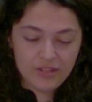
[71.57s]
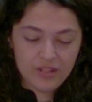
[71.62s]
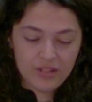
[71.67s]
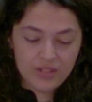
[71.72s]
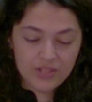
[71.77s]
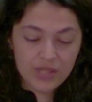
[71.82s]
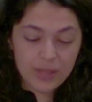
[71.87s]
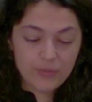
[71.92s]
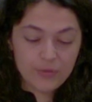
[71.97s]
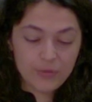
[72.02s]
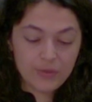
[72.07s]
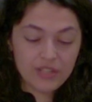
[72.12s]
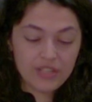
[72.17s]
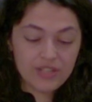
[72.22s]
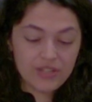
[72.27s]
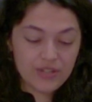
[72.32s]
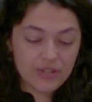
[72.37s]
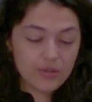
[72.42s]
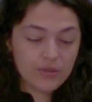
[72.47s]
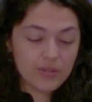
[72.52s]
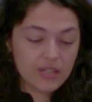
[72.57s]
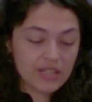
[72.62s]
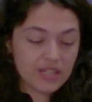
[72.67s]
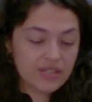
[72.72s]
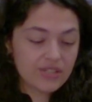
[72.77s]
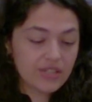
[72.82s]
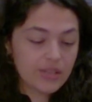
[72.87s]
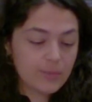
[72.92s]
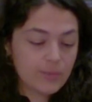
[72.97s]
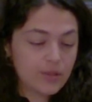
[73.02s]
Psalm 22
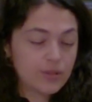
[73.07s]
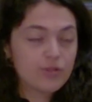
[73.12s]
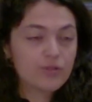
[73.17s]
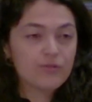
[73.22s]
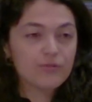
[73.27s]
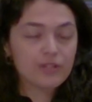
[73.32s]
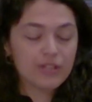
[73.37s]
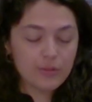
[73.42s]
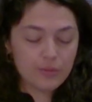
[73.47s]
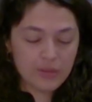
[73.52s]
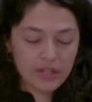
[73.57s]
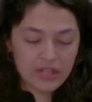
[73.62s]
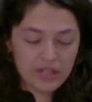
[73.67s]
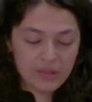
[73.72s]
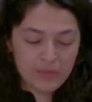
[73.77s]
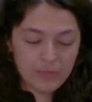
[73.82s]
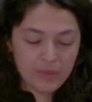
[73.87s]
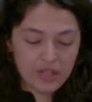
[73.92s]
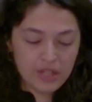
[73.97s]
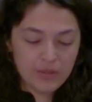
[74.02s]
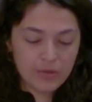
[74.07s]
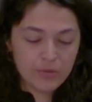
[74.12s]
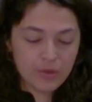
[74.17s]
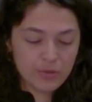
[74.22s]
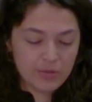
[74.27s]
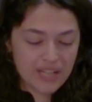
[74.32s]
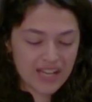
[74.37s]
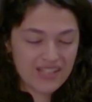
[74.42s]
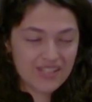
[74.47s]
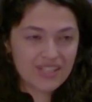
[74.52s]
is a beautifully written but
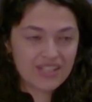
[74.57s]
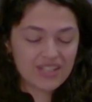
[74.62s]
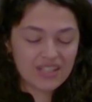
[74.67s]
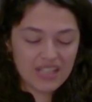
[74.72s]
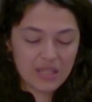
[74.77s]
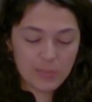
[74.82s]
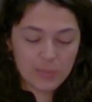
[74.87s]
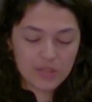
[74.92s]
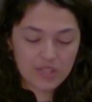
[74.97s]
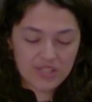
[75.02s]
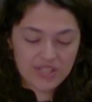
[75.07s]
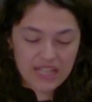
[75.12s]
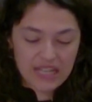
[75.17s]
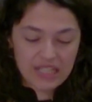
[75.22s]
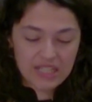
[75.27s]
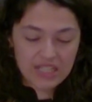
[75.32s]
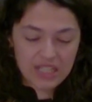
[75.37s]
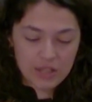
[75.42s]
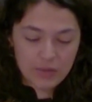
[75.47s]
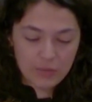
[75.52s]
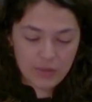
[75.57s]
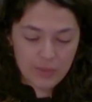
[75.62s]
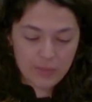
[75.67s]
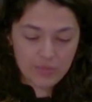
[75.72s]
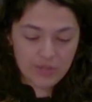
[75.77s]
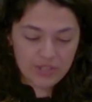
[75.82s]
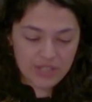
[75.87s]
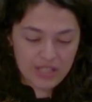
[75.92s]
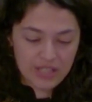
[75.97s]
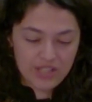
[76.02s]
grotesquely presented
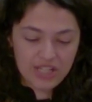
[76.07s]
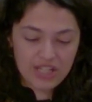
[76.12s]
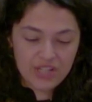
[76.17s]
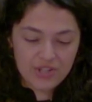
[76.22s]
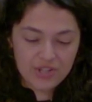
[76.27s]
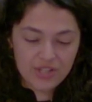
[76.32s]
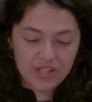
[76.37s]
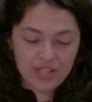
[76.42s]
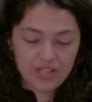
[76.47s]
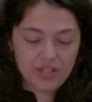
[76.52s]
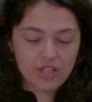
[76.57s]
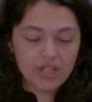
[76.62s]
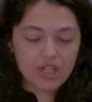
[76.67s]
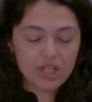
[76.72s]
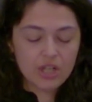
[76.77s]
representation